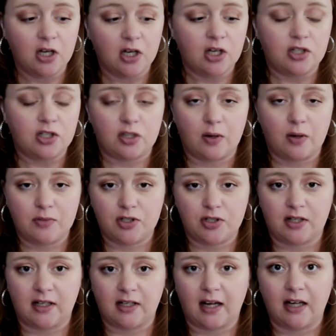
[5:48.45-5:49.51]
So I'm just
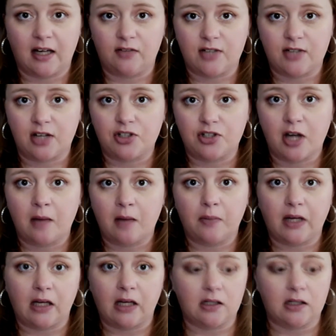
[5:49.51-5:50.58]
going to kind of touch up
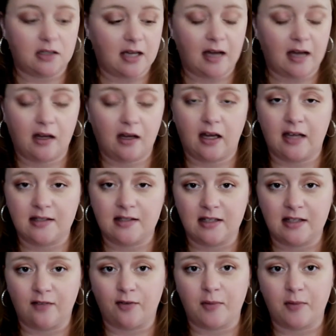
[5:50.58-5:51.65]
and as
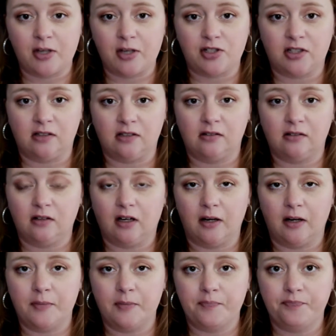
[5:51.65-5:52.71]
the information
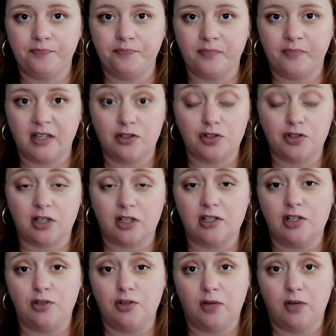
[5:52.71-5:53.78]
um,
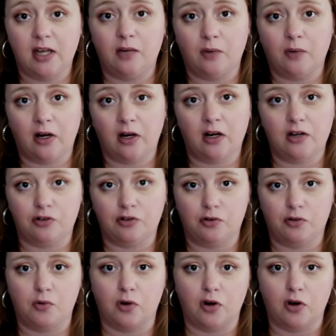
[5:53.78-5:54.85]
instructed, you can wear it under
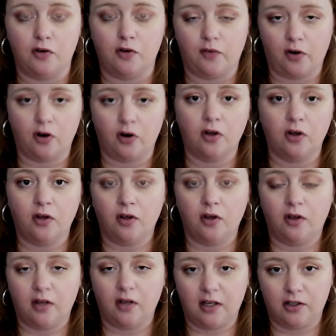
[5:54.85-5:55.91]
or over
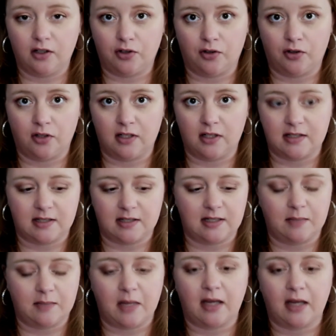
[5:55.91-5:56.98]
your
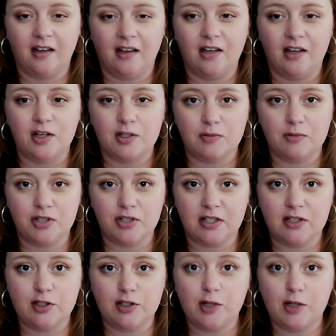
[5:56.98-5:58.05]
existing makeup. So I'm just
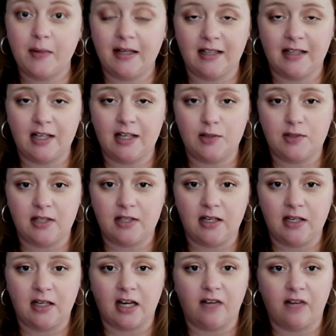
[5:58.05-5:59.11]
going to zoom in and let you
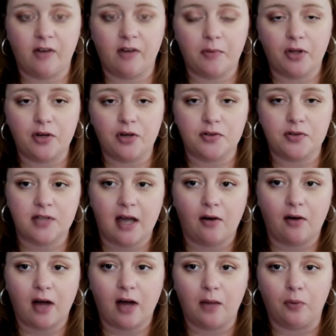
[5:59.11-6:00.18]
see kind of up close
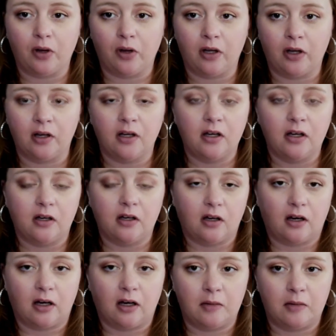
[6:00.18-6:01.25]
how I would
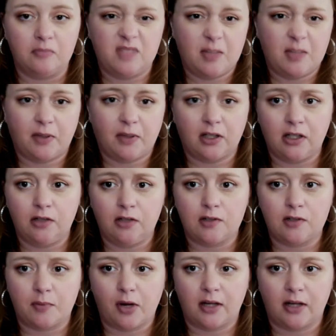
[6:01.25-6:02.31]
um, typically
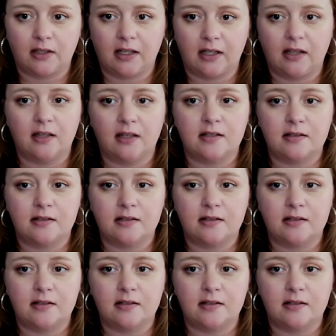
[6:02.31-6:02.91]
use a product like this.